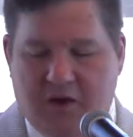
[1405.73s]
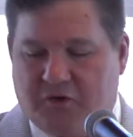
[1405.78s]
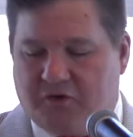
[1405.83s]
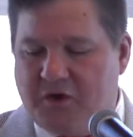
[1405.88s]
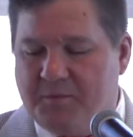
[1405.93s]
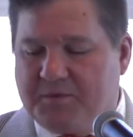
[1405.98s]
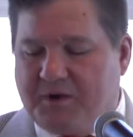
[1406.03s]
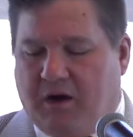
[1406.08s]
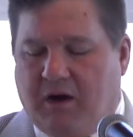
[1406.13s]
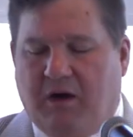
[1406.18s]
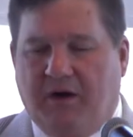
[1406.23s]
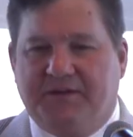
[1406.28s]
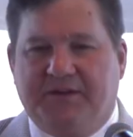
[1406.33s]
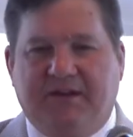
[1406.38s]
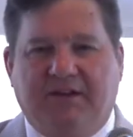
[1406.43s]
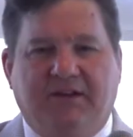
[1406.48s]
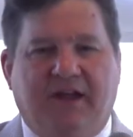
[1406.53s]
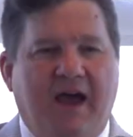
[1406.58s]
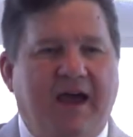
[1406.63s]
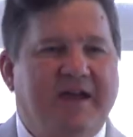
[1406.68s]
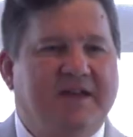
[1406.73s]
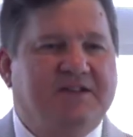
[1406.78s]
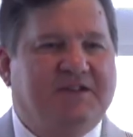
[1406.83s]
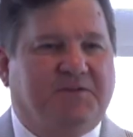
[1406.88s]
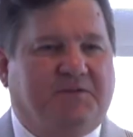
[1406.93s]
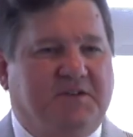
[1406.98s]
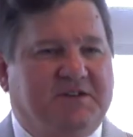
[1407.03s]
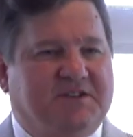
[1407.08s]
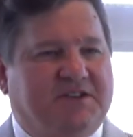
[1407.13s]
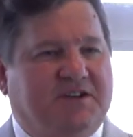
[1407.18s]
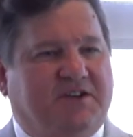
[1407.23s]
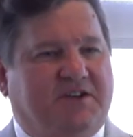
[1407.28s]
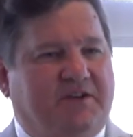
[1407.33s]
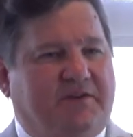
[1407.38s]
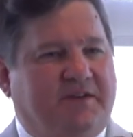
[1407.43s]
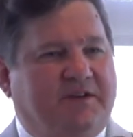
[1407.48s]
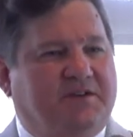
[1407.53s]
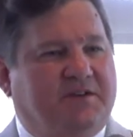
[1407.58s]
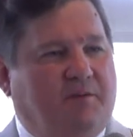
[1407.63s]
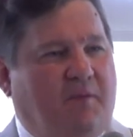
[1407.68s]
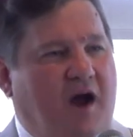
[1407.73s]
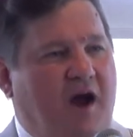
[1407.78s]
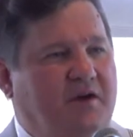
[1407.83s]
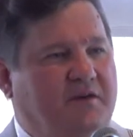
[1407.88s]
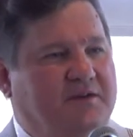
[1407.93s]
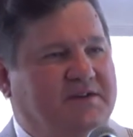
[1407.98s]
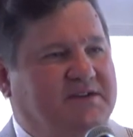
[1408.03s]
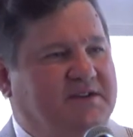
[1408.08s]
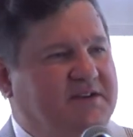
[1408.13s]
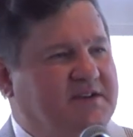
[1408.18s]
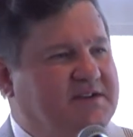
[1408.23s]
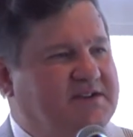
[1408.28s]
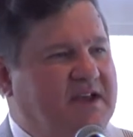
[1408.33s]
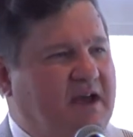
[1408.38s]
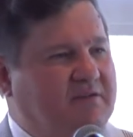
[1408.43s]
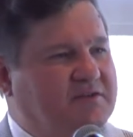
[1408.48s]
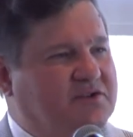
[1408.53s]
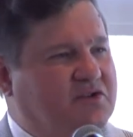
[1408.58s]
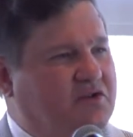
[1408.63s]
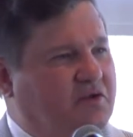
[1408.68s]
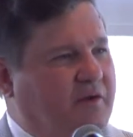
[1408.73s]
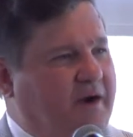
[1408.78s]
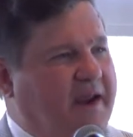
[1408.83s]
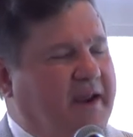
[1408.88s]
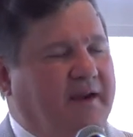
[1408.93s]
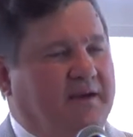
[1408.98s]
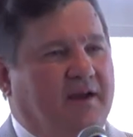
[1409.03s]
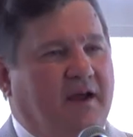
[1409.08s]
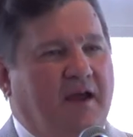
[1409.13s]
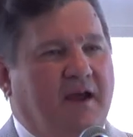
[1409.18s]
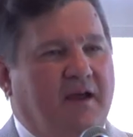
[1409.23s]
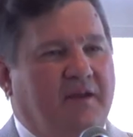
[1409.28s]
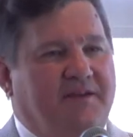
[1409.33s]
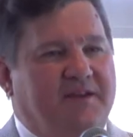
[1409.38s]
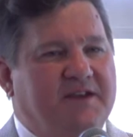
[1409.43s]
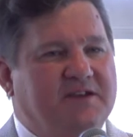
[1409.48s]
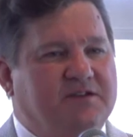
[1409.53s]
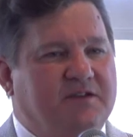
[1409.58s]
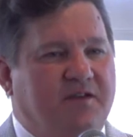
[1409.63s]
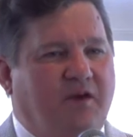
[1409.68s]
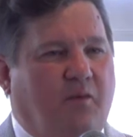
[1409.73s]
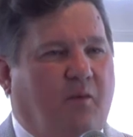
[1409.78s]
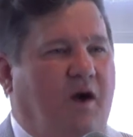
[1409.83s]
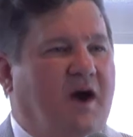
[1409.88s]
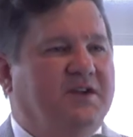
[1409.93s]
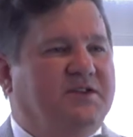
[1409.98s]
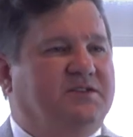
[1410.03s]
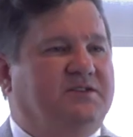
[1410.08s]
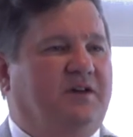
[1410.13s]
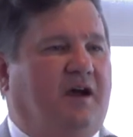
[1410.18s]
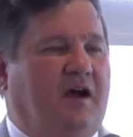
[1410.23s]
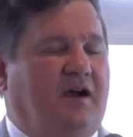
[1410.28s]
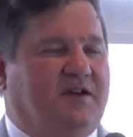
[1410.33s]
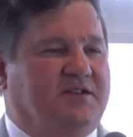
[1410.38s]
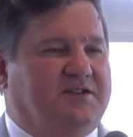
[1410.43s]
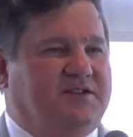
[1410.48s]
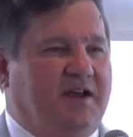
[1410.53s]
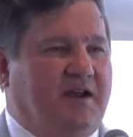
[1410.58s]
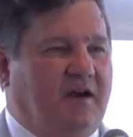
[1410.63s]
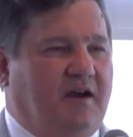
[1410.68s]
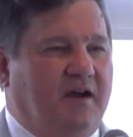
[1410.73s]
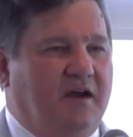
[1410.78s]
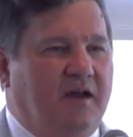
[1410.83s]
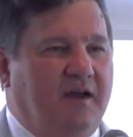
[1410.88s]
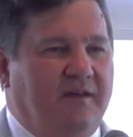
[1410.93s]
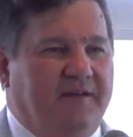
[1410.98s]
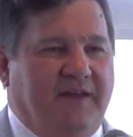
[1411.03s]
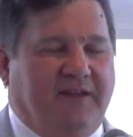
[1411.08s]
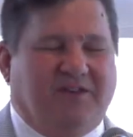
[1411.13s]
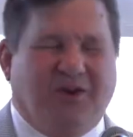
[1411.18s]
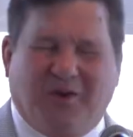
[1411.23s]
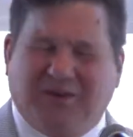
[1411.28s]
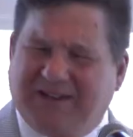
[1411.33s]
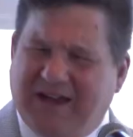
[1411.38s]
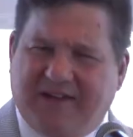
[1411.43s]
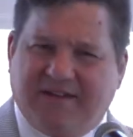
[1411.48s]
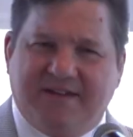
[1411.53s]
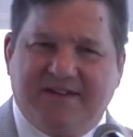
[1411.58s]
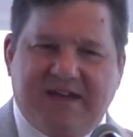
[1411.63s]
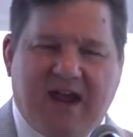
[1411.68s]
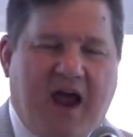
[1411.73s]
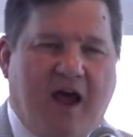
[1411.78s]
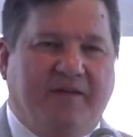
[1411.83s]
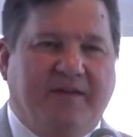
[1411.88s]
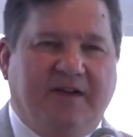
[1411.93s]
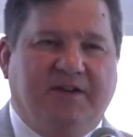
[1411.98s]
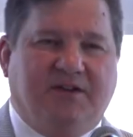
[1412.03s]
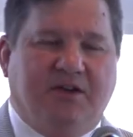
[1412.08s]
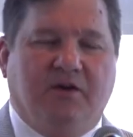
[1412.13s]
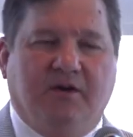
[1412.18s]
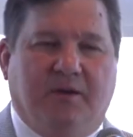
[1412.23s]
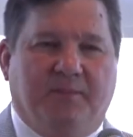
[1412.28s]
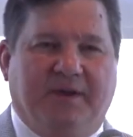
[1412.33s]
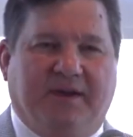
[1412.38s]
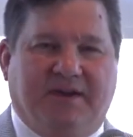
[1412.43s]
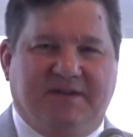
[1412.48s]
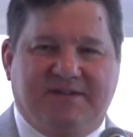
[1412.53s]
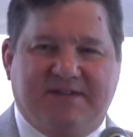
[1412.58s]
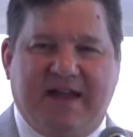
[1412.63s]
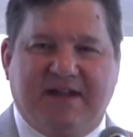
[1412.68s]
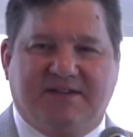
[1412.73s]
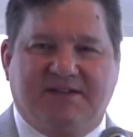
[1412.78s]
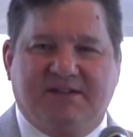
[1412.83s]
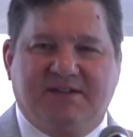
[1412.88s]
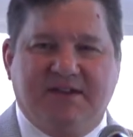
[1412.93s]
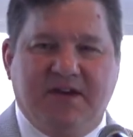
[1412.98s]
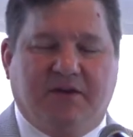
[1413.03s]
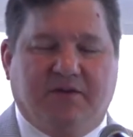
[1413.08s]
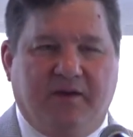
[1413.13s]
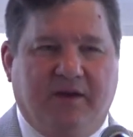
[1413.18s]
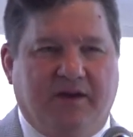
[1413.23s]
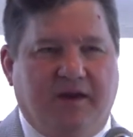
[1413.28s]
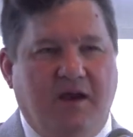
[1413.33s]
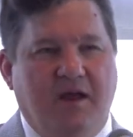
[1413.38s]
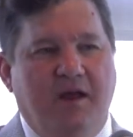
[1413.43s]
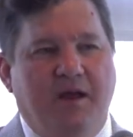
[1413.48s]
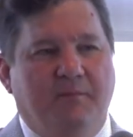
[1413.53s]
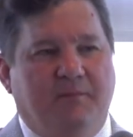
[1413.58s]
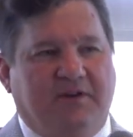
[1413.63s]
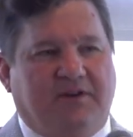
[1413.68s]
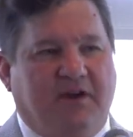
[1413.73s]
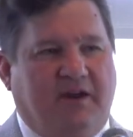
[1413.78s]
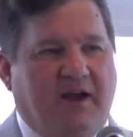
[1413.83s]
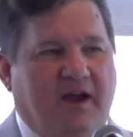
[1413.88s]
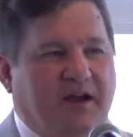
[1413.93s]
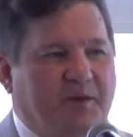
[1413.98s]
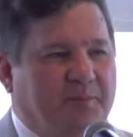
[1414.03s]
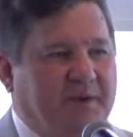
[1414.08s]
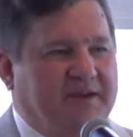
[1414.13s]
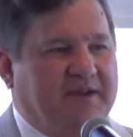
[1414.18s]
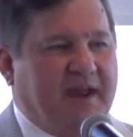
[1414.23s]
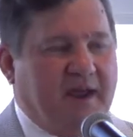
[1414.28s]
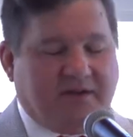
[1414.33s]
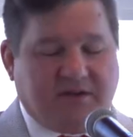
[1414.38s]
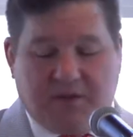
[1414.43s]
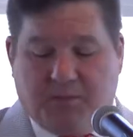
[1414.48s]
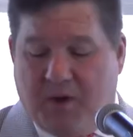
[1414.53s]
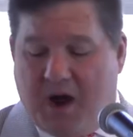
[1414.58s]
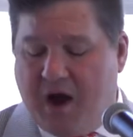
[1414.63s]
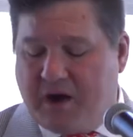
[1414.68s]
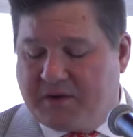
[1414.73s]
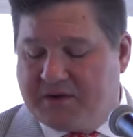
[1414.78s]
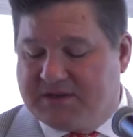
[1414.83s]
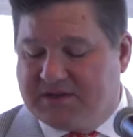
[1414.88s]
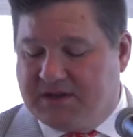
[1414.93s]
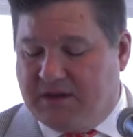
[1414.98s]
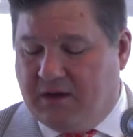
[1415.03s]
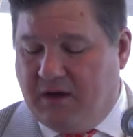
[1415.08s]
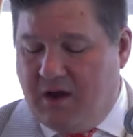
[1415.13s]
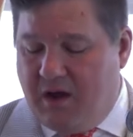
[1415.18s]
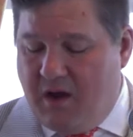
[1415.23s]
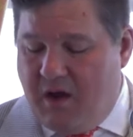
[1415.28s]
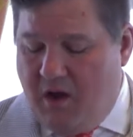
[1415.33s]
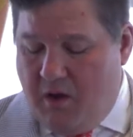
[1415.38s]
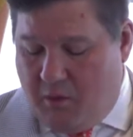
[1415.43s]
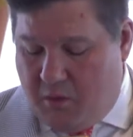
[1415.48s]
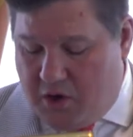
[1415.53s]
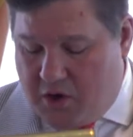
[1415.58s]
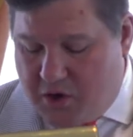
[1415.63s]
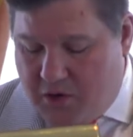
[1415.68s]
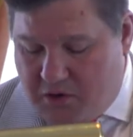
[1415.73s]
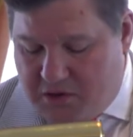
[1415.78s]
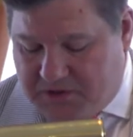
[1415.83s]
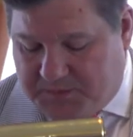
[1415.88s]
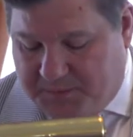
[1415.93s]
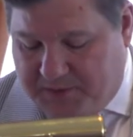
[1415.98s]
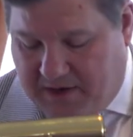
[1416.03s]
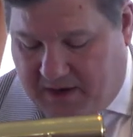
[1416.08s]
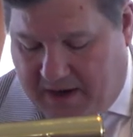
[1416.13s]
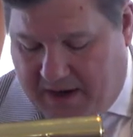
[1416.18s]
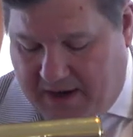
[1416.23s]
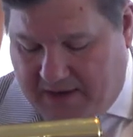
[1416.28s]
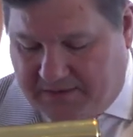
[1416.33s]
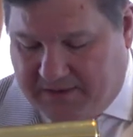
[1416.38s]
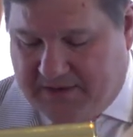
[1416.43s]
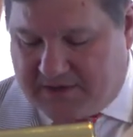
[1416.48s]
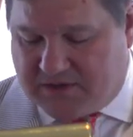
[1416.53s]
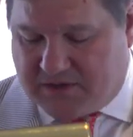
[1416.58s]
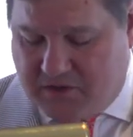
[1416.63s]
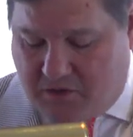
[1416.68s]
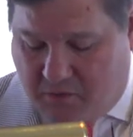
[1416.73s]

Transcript: Group called the Alliance for Securing Democracy. It sounds great. These are the watchdogs. They don't tell us how they do it, because that's secret, but they're going to protect democracy. Well, who's behind this?